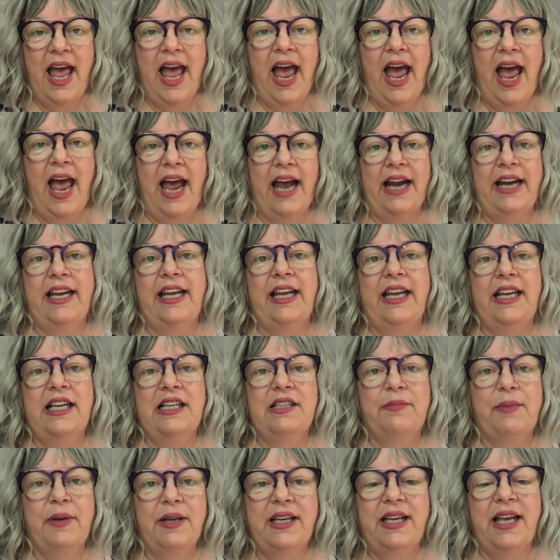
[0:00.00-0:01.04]
and he's
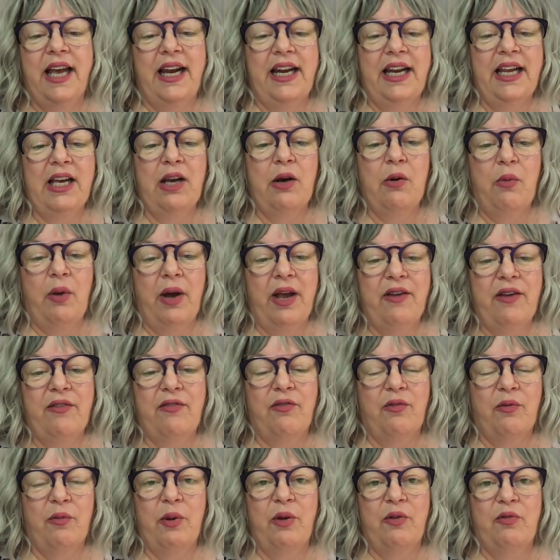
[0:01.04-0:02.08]
been getting away
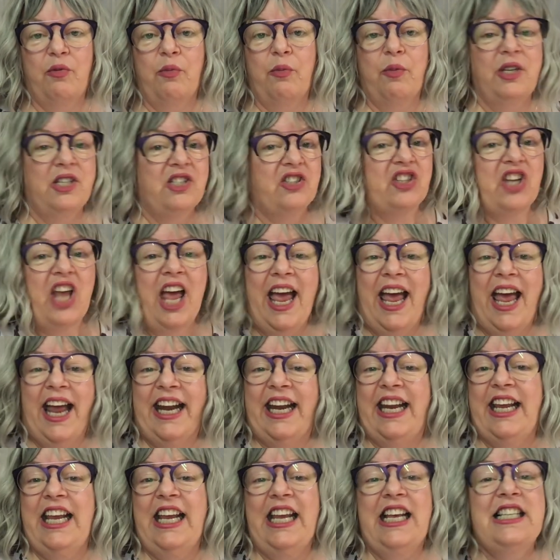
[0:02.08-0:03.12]
from it for years. And
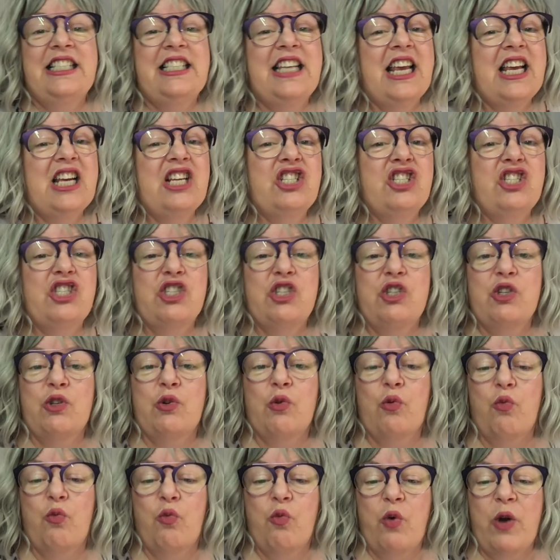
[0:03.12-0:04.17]
he is
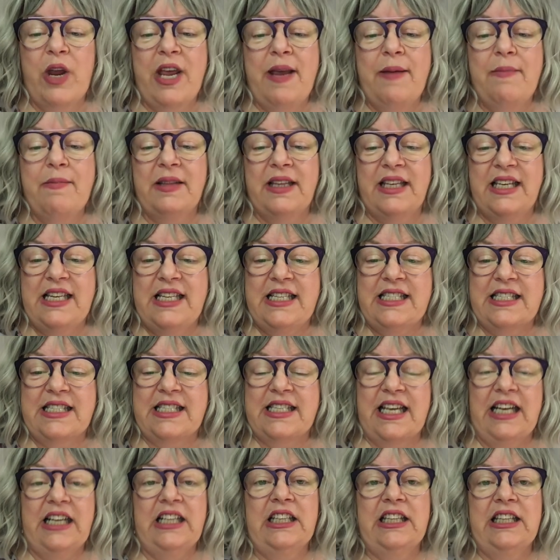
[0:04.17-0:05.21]
extremely
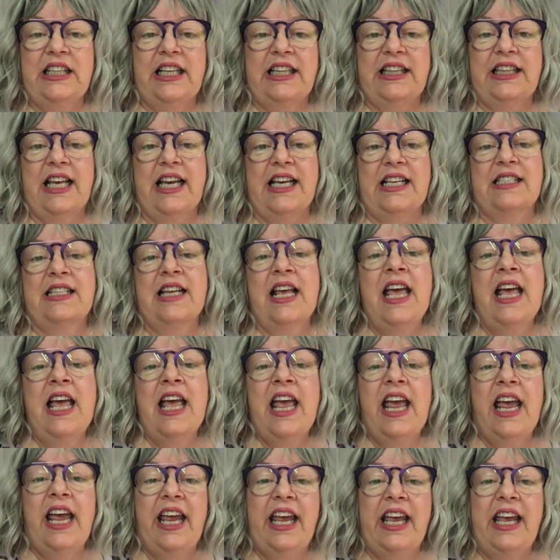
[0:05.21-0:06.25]
skilled at this.
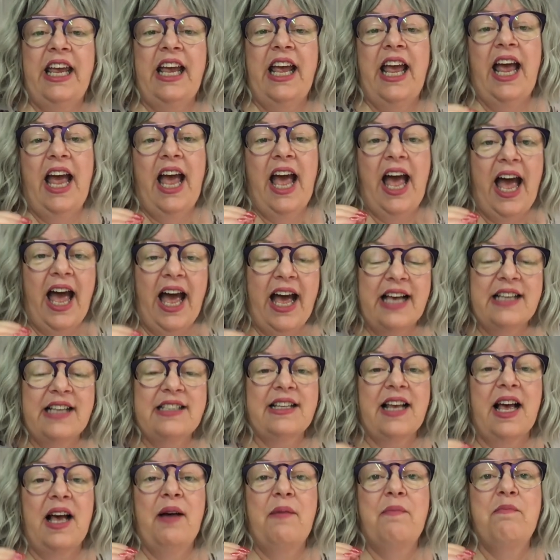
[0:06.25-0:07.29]
He has
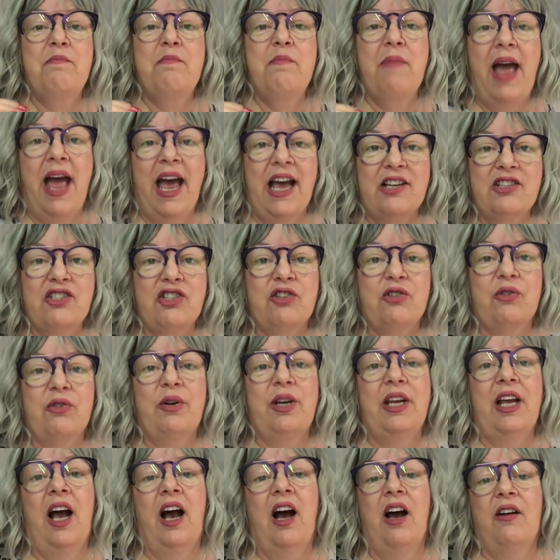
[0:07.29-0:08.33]
a
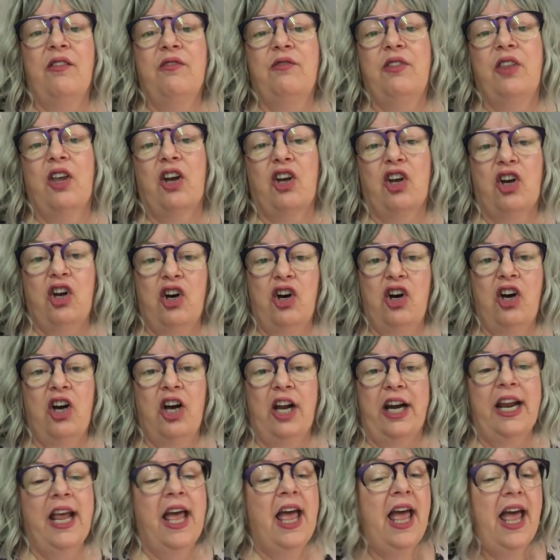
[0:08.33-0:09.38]
mastery of the
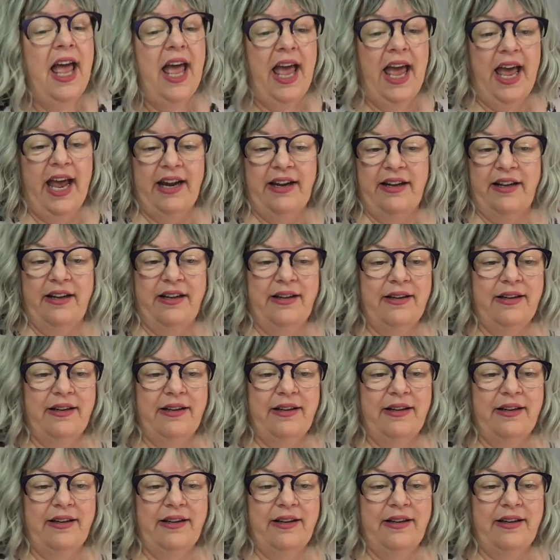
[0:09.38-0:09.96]
con, and